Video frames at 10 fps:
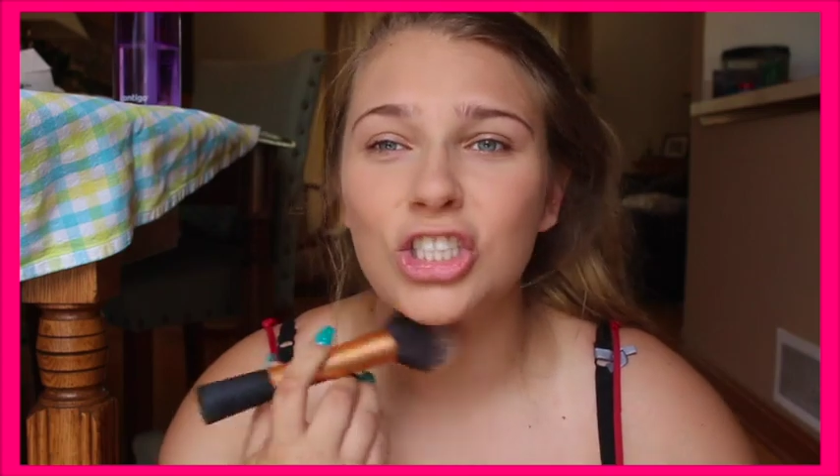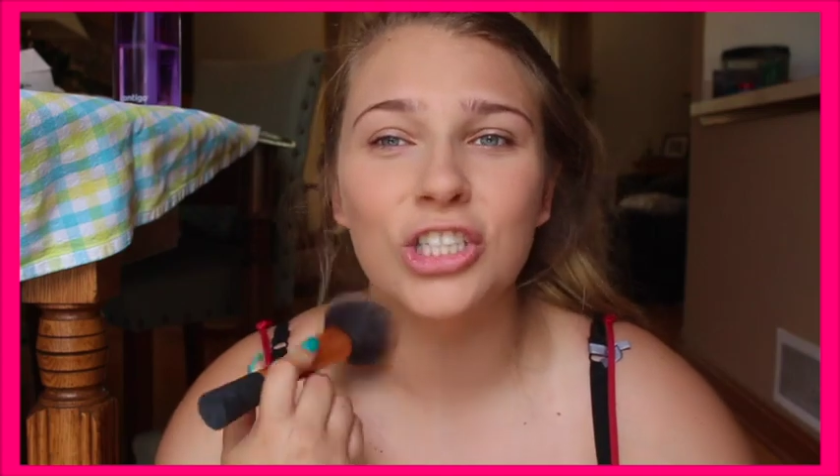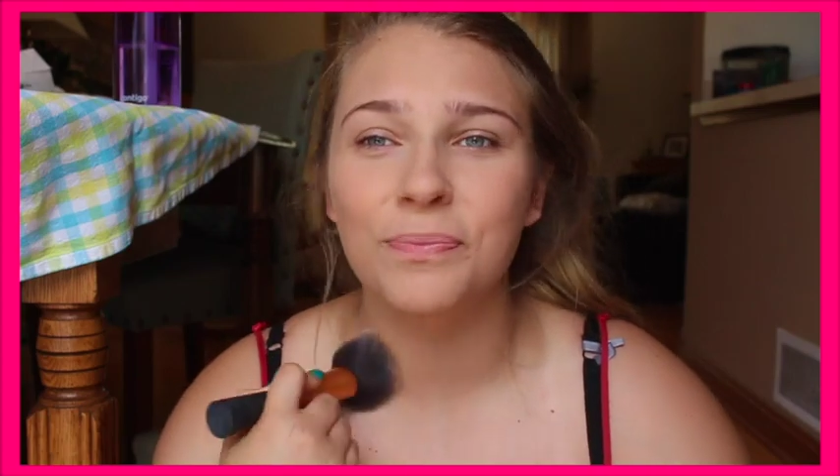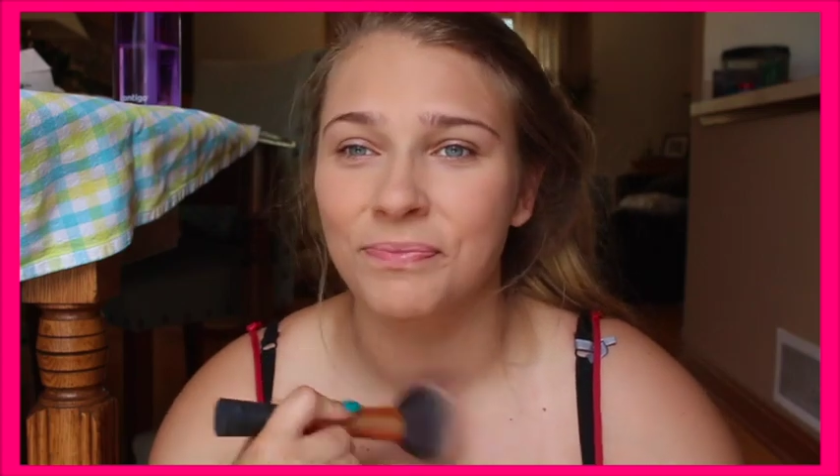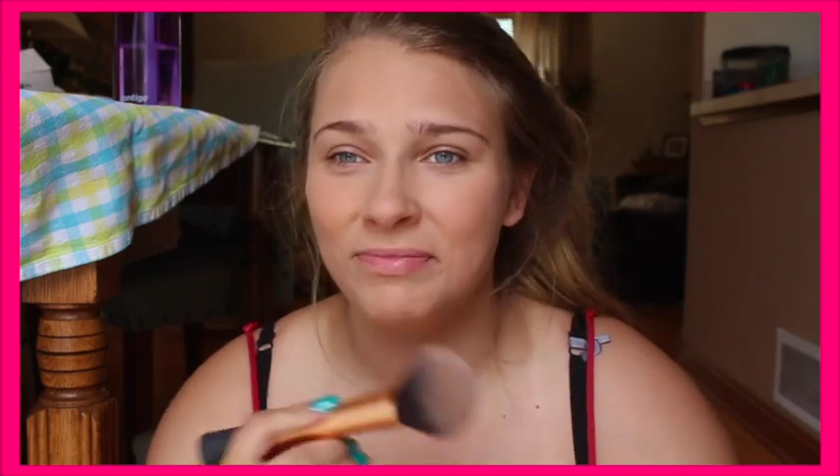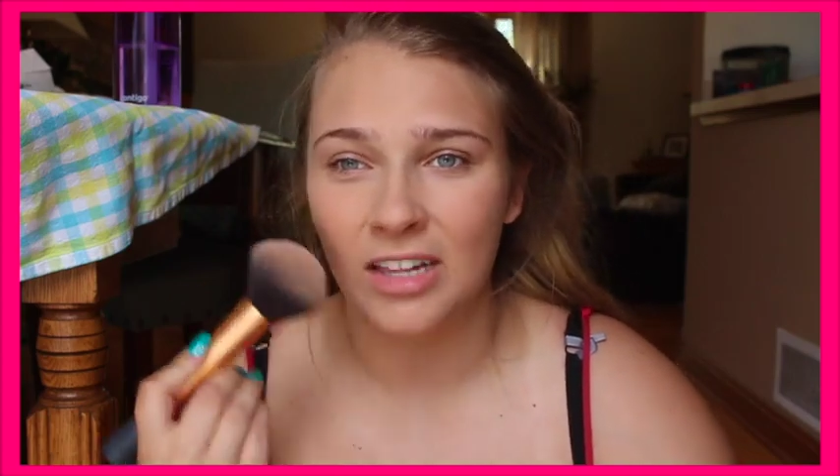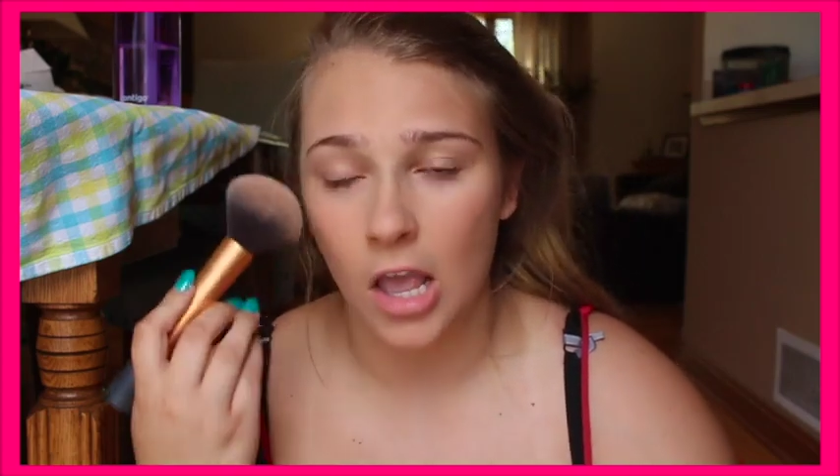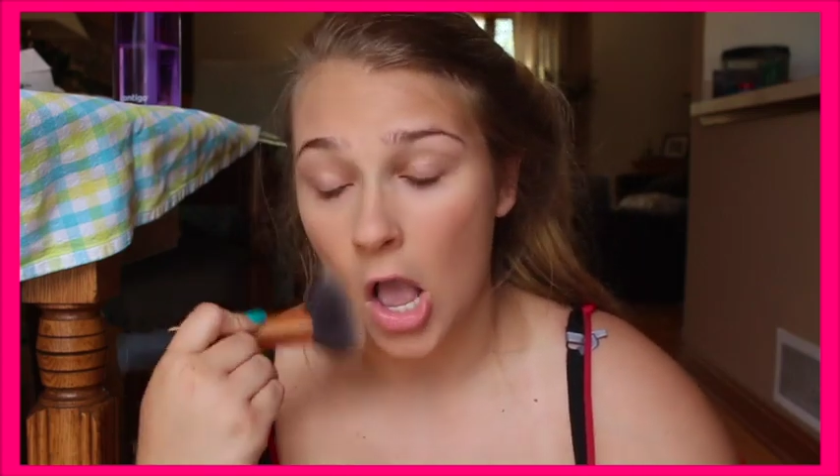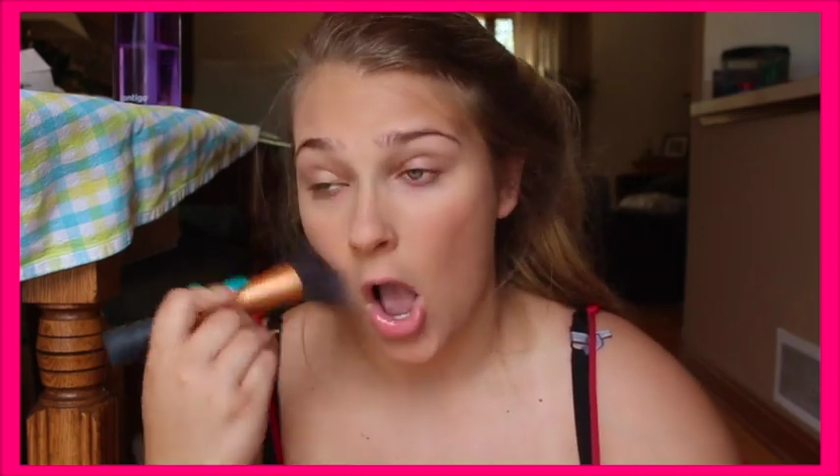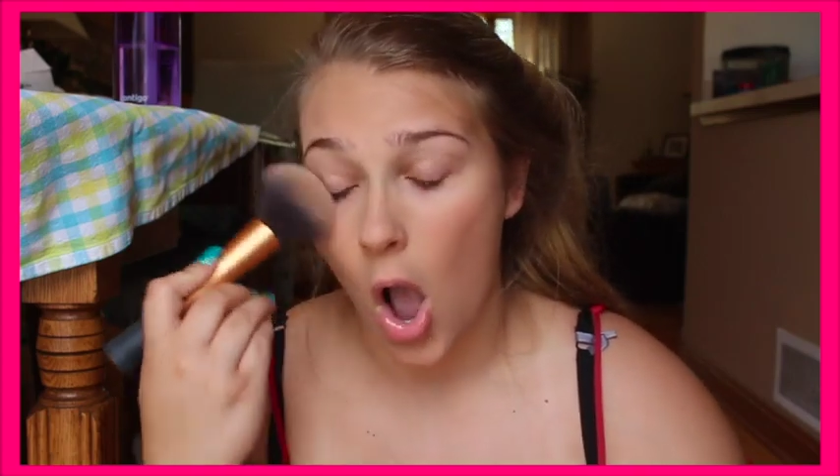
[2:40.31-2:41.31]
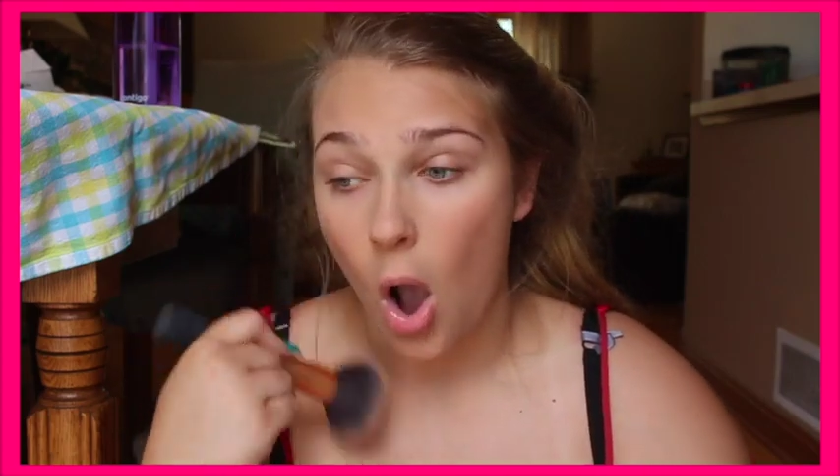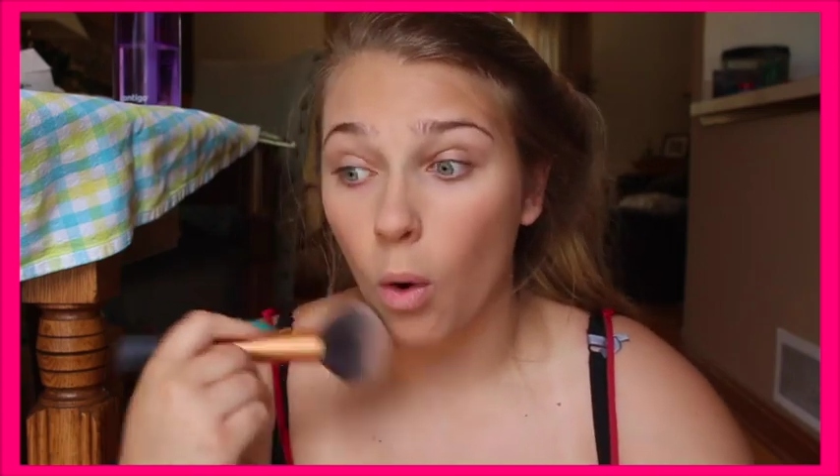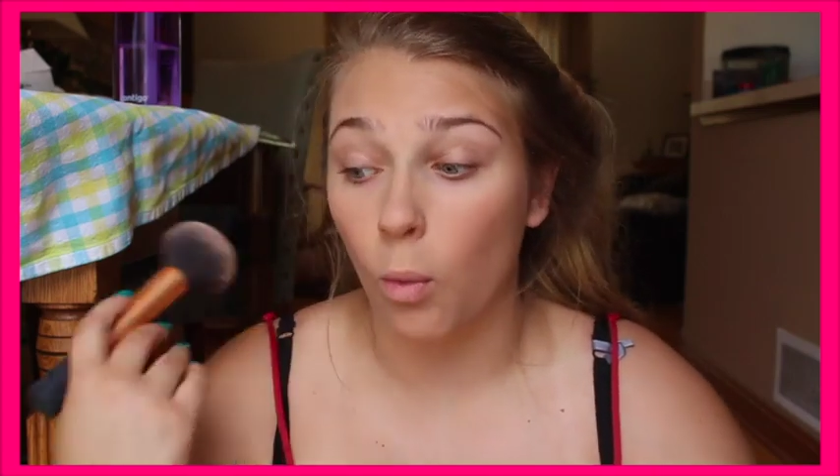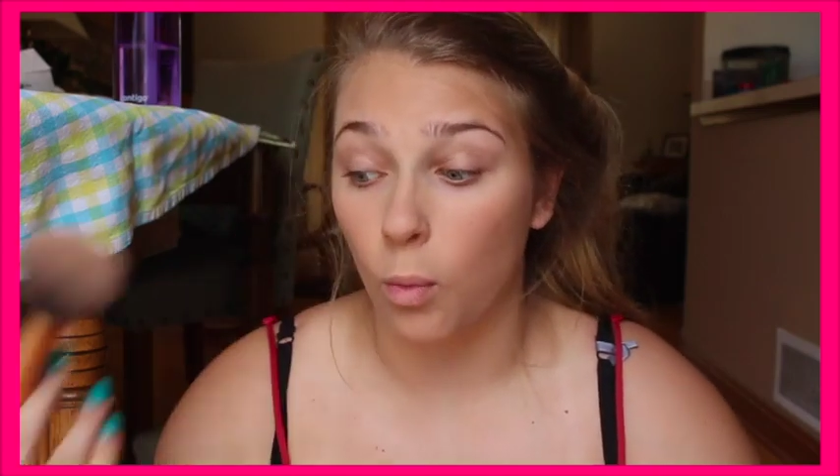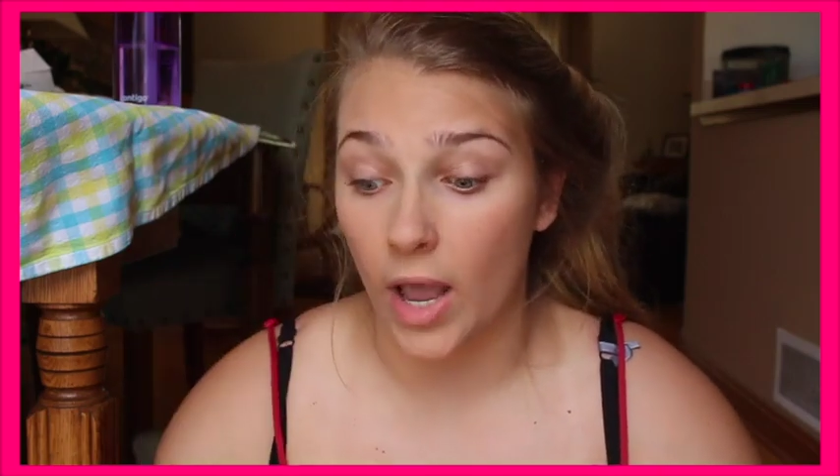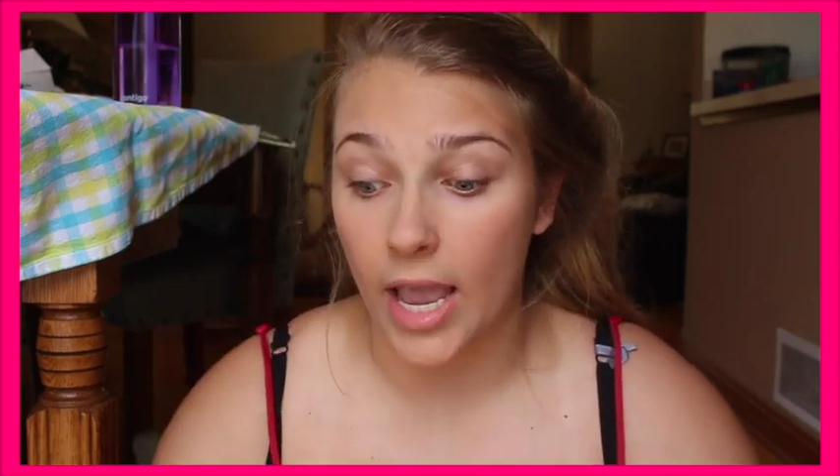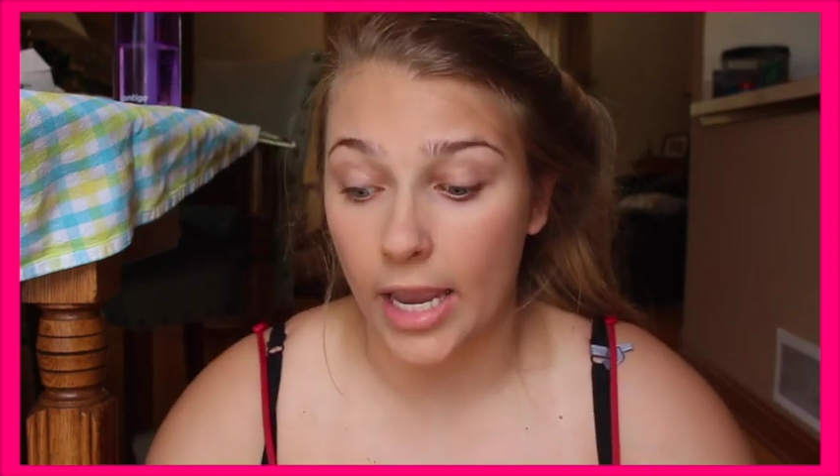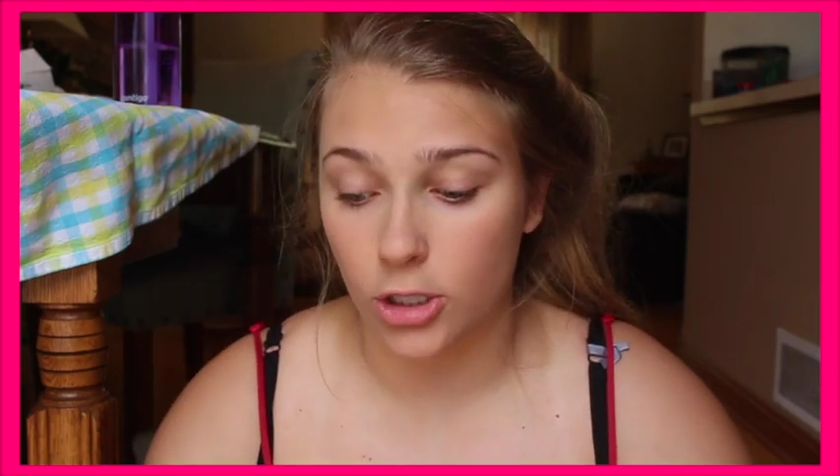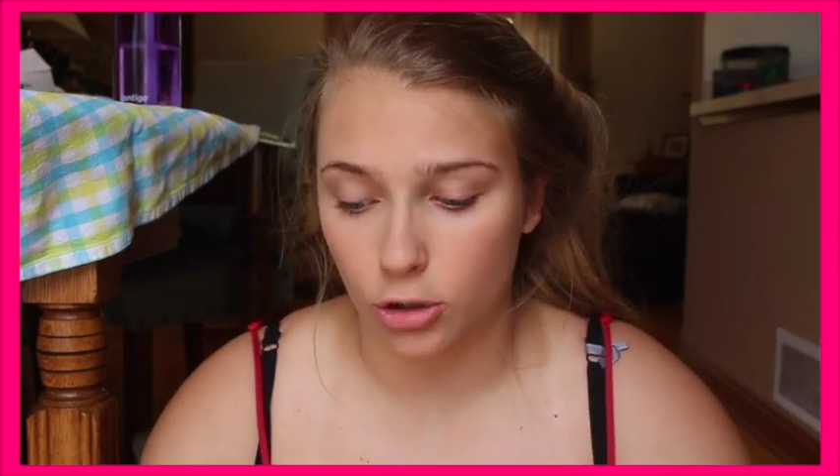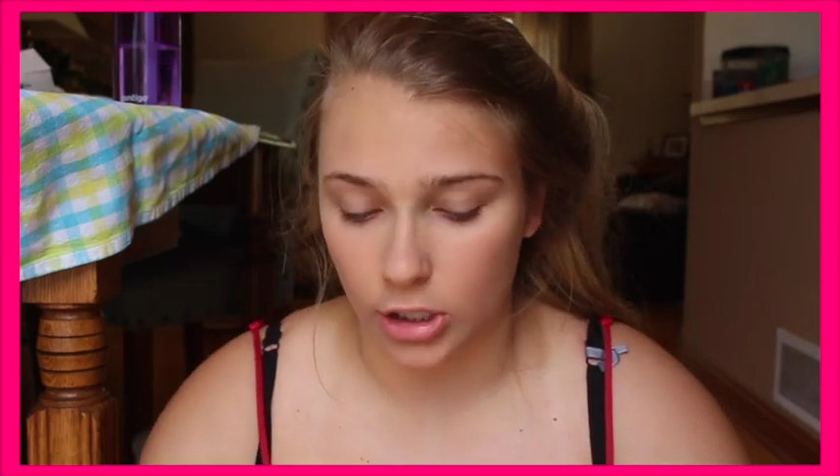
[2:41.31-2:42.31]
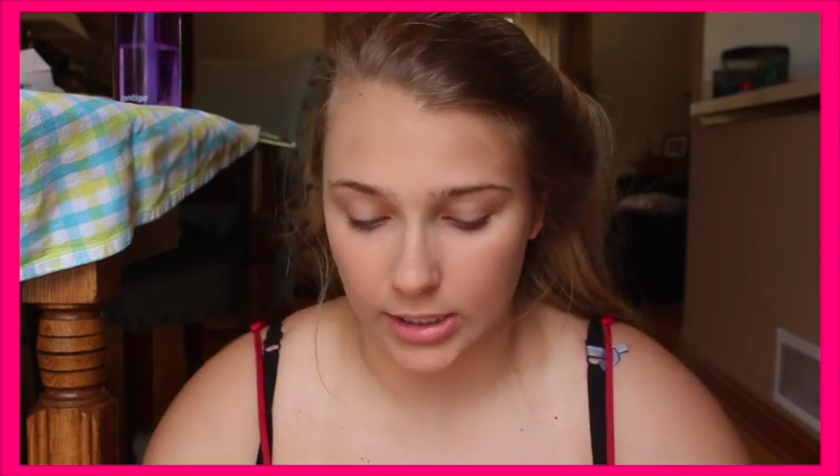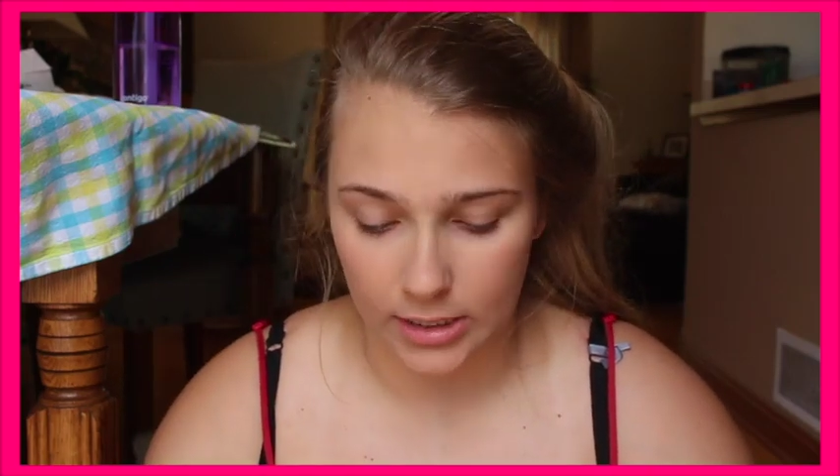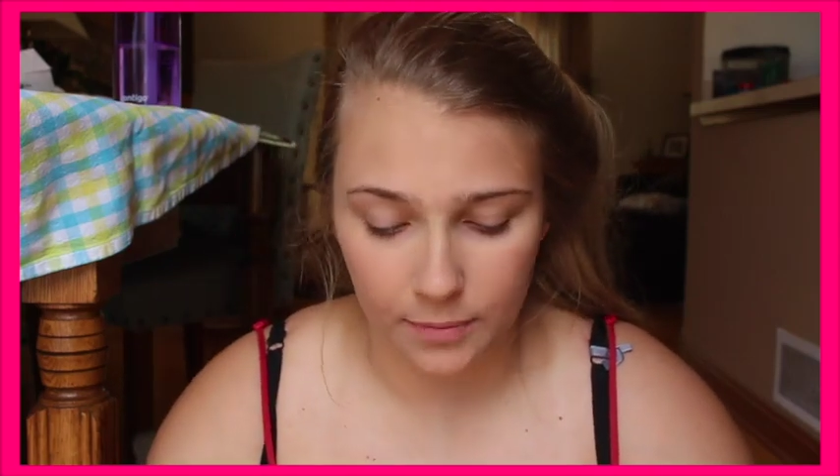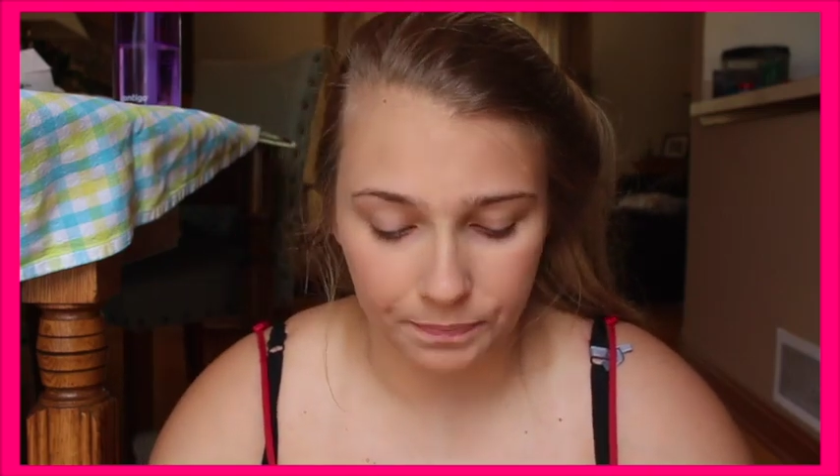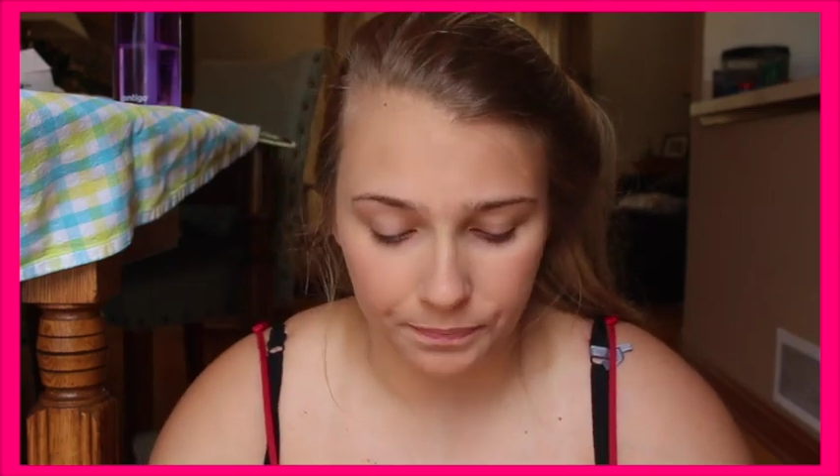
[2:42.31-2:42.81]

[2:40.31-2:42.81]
just way too crazy.